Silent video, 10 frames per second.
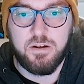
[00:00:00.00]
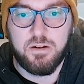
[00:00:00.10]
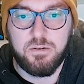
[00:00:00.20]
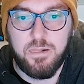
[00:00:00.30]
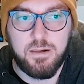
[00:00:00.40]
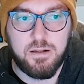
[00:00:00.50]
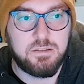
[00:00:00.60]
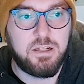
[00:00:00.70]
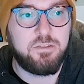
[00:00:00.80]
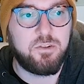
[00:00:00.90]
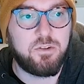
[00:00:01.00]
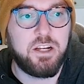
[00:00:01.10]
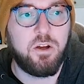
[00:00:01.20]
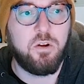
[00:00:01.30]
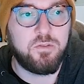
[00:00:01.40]
hovering over
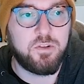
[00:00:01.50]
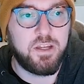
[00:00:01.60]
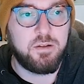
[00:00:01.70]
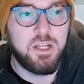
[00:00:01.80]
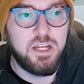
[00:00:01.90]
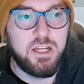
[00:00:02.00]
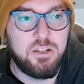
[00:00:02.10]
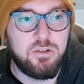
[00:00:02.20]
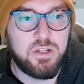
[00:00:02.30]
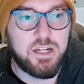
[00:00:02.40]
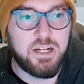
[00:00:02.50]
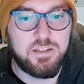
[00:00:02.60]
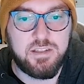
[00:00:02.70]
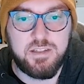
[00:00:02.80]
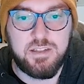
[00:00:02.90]
them, you can kind of see
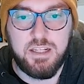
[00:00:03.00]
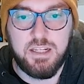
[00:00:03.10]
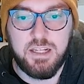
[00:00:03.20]
it light